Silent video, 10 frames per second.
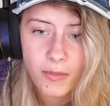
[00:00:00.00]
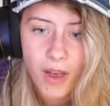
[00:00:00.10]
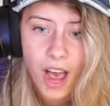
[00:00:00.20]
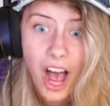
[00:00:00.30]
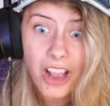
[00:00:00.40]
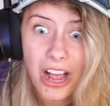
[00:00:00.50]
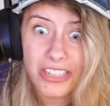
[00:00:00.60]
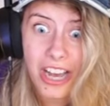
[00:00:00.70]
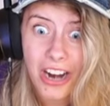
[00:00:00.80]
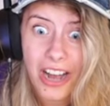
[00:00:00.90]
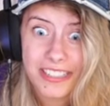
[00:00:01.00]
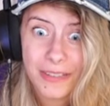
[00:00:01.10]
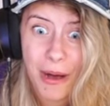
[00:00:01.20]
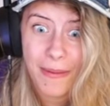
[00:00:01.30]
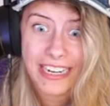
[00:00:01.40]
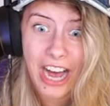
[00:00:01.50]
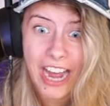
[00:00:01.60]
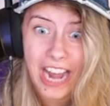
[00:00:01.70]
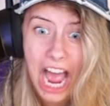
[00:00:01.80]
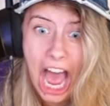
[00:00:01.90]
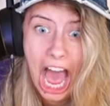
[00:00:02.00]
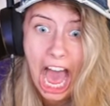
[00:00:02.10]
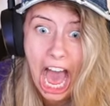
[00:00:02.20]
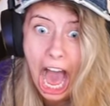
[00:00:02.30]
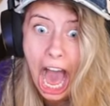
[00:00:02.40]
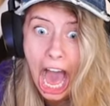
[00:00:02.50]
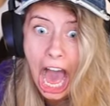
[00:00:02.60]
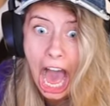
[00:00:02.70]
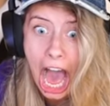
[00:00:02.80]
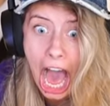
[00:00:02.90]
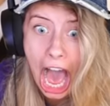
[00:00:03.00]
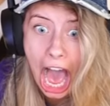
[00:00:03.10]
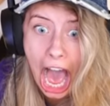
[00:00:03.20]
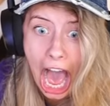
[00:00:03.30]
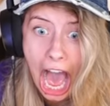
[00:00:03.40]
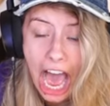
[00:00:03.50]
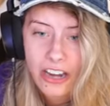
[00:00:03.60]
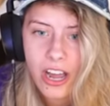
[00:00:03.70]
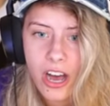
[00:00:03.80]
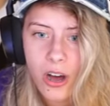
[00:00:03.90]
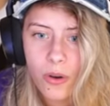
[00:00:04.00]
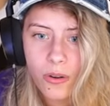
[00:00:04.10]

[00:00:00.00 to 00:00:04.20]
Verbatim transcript: Long shot awesome. Oh my god. No.